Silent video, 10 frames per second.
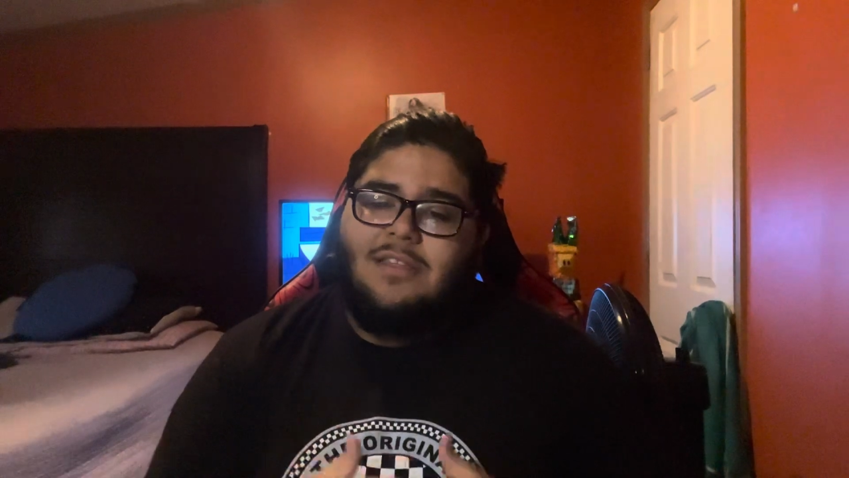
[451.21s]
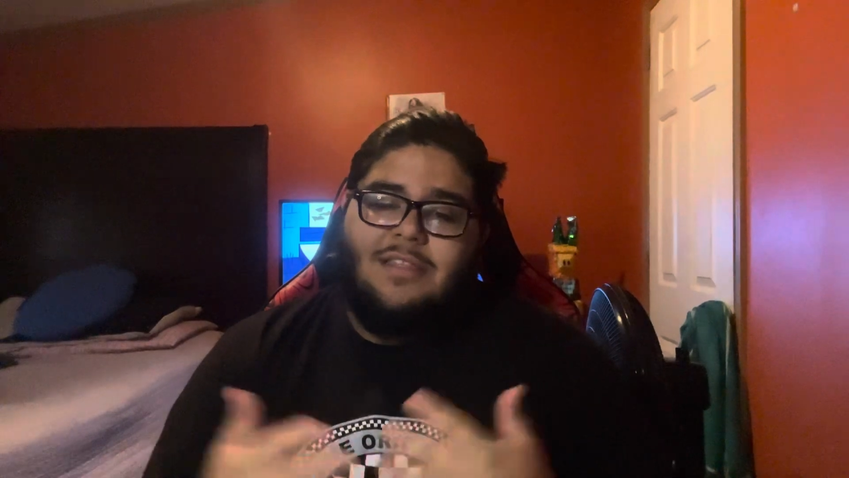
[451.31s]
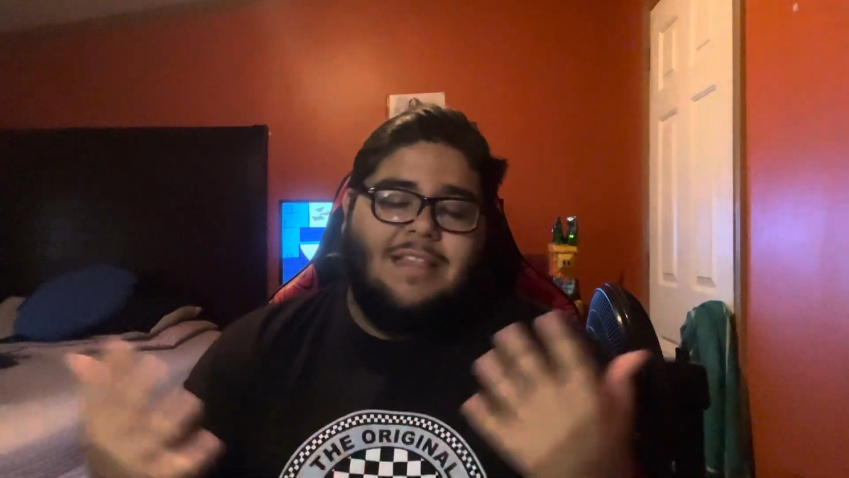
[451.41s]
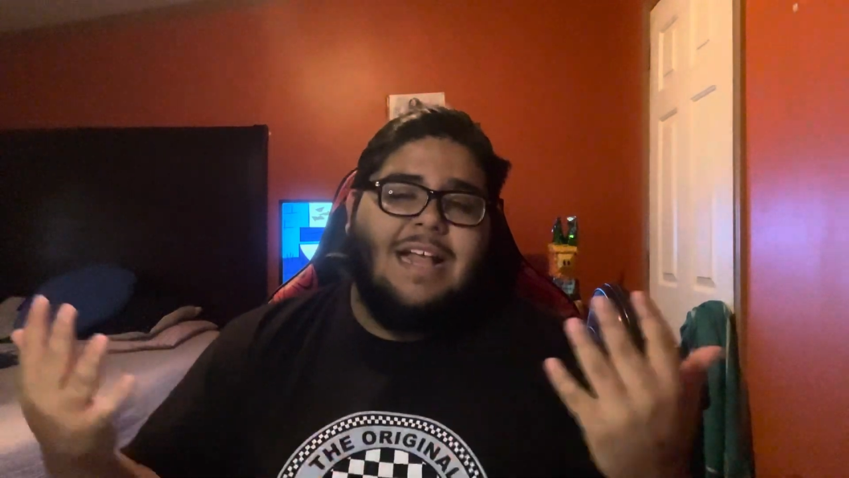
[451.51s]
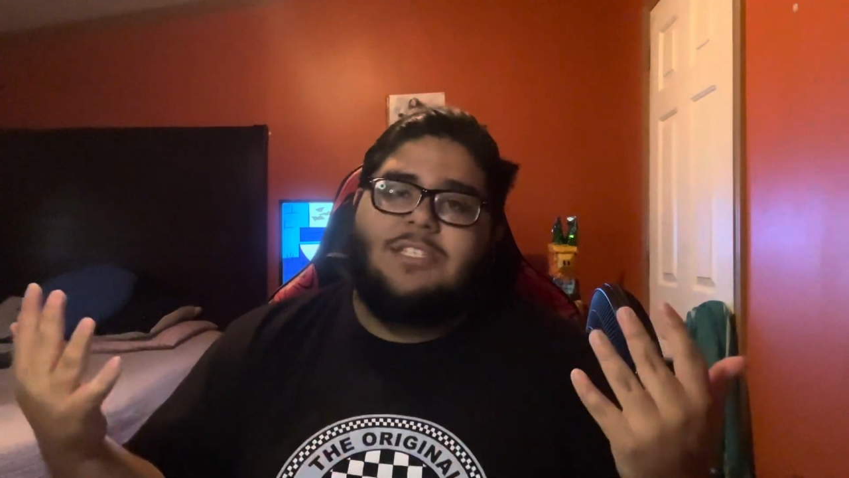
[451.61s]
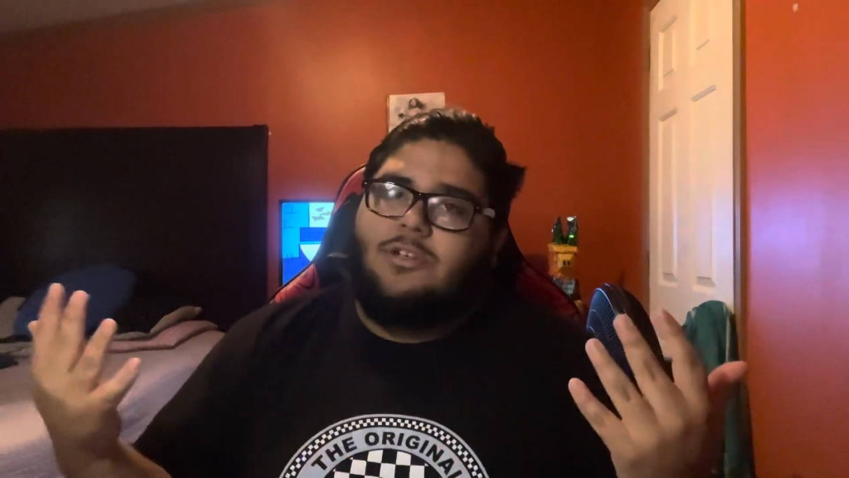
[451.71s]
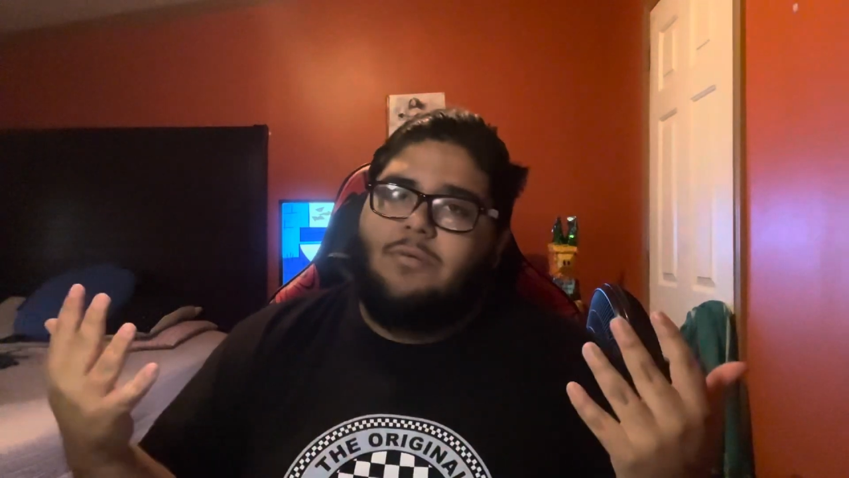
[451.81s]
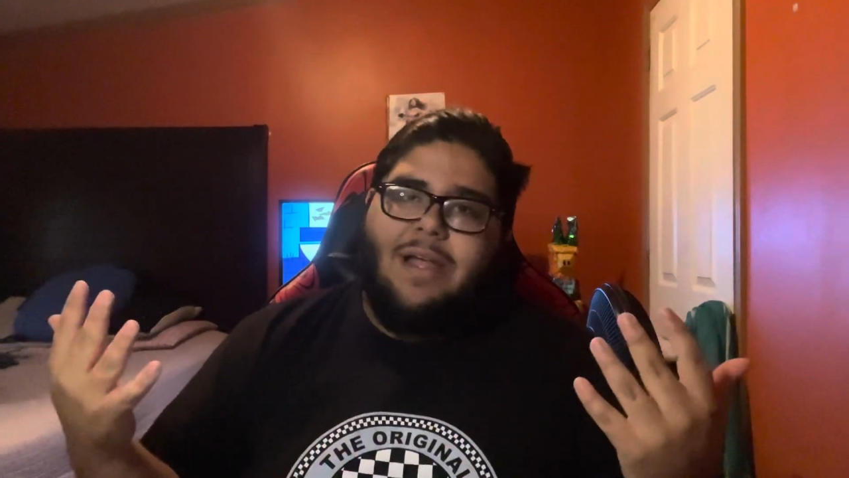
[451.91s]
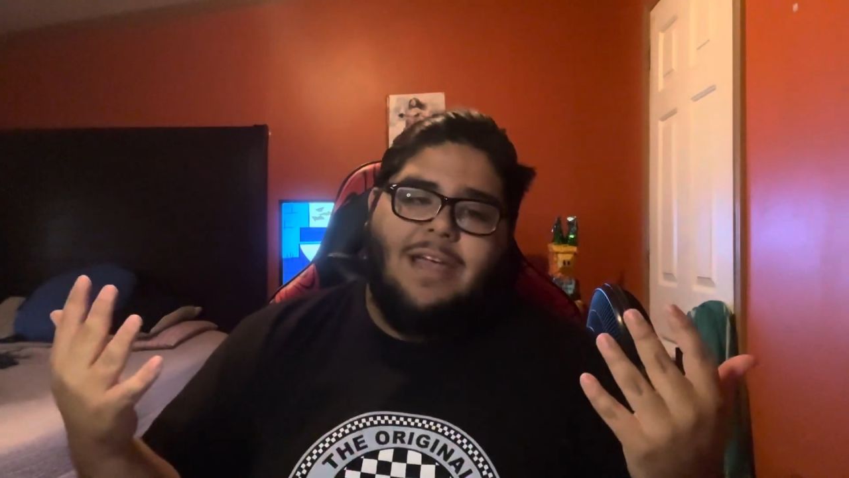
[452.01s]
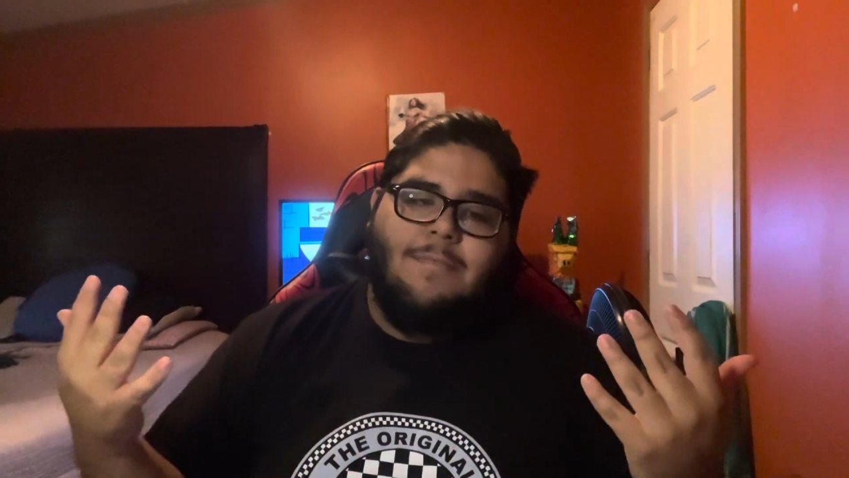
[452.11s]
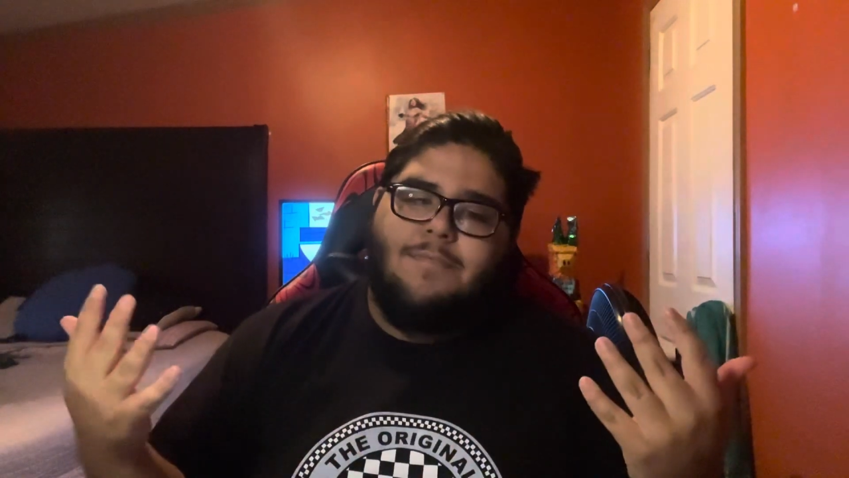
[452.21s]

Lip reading: then that's great.